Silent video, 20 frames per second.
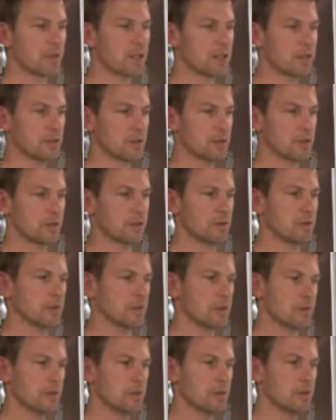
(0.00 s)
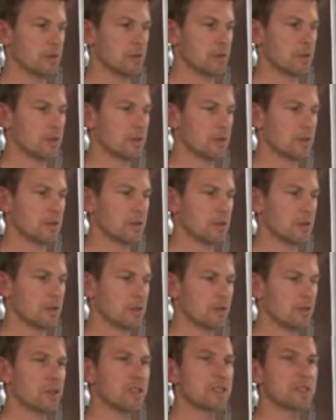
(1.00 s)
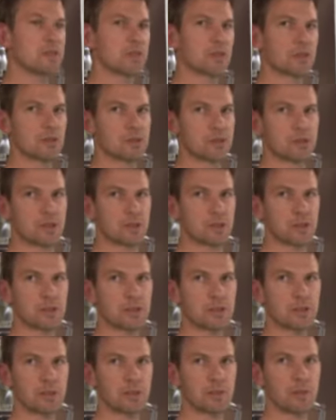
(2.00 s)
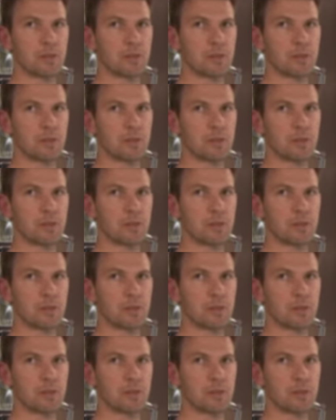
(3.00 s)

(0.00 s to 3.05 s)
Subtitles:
So researchers